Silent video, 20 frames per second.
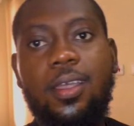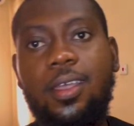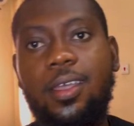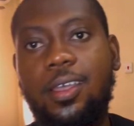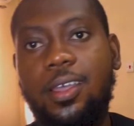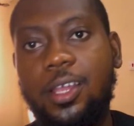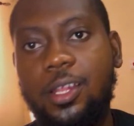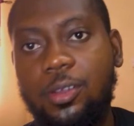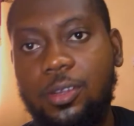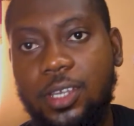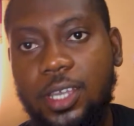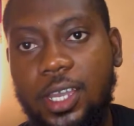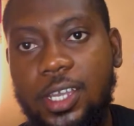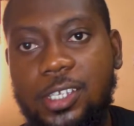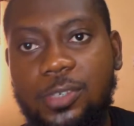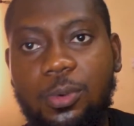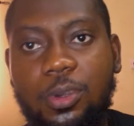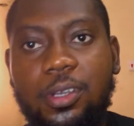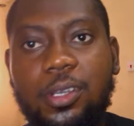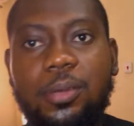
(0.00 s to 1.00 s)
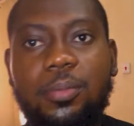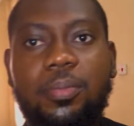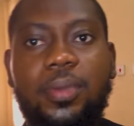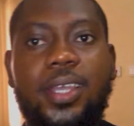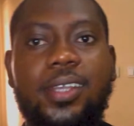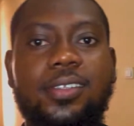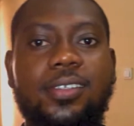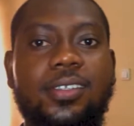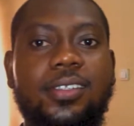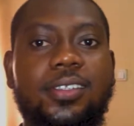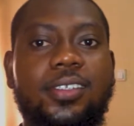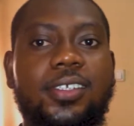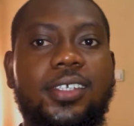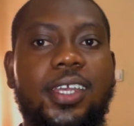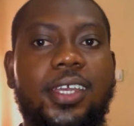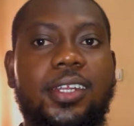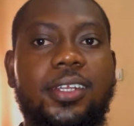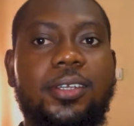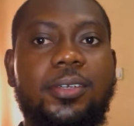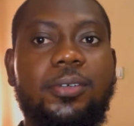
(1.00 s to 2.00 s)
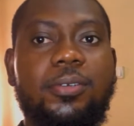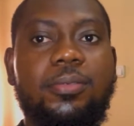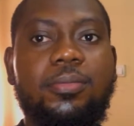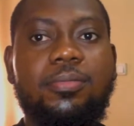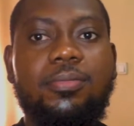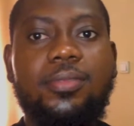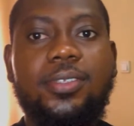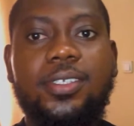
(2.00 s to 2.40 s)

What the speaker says: Hello guys, welcome back to the channel.